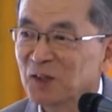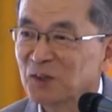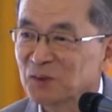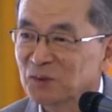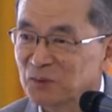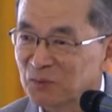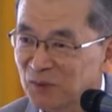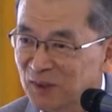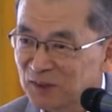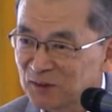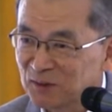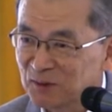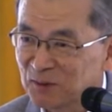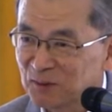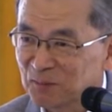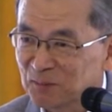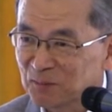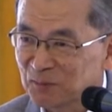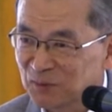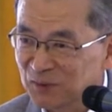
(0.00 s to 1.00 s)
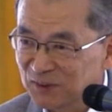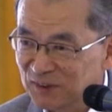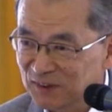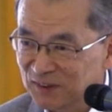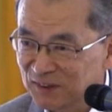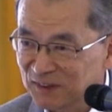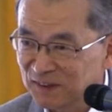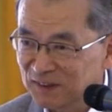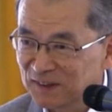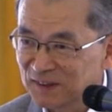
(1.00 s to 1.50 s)
Great
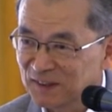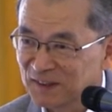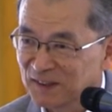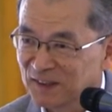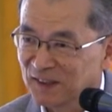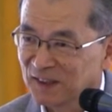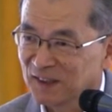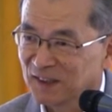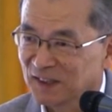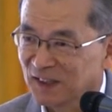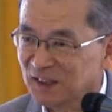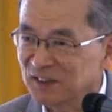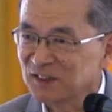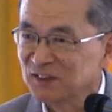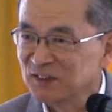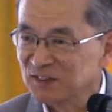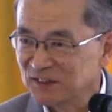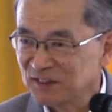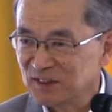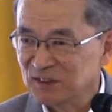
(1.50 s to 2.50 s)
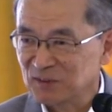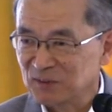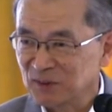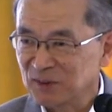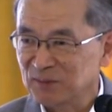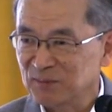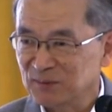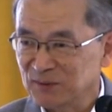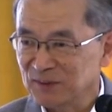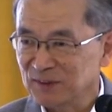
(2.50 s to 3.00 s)
Britain. That is
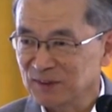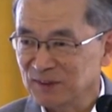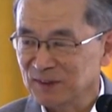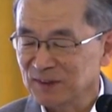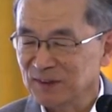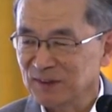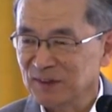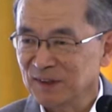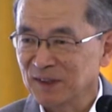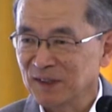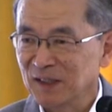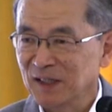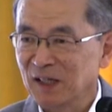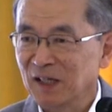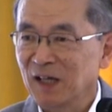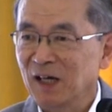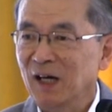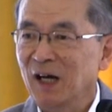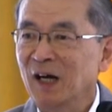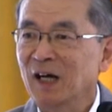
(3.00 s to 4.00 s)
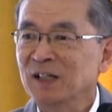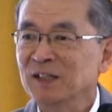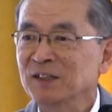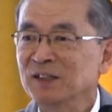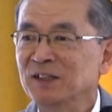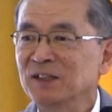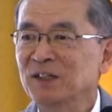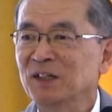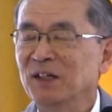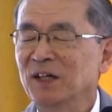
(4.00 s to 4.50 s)
Great Britain.
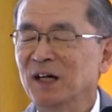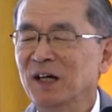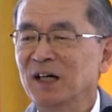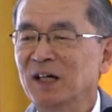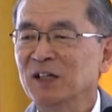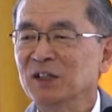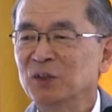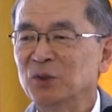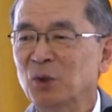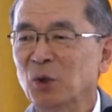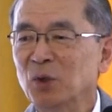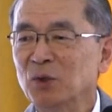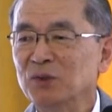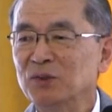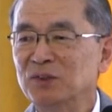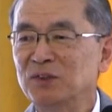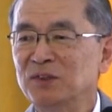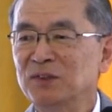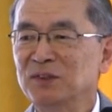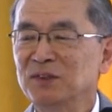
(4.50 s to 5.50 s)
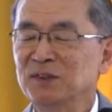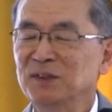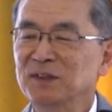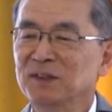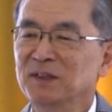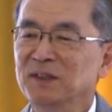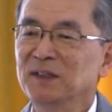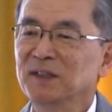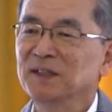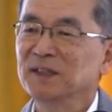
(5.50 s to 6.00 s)
And God
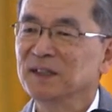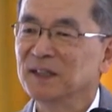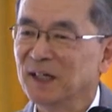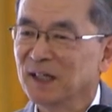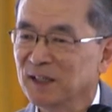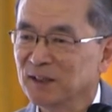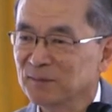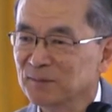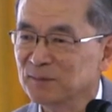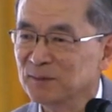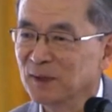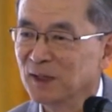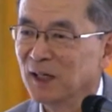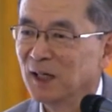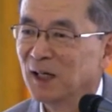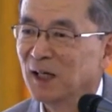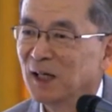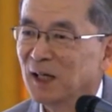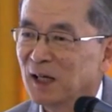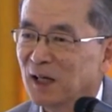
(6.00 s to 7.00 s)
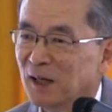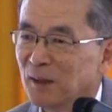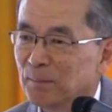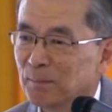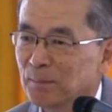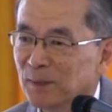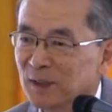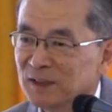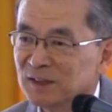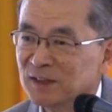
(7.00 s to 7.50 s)
gave
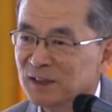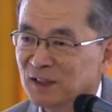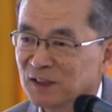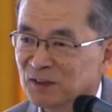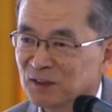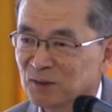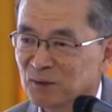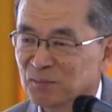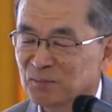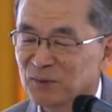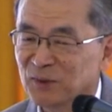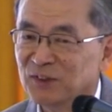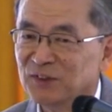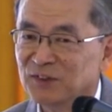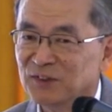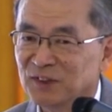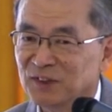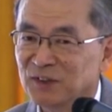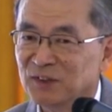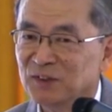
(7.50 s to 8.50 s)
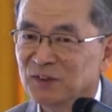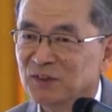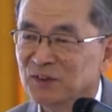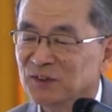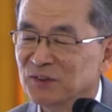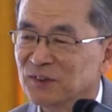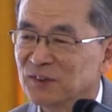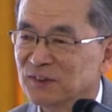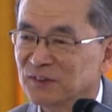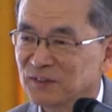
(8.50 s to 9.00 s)
abundant blessing to
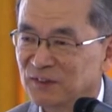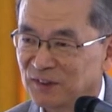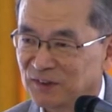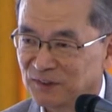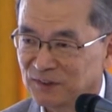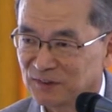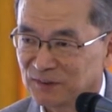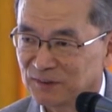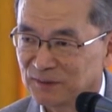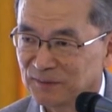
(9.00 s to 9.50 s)
this nation.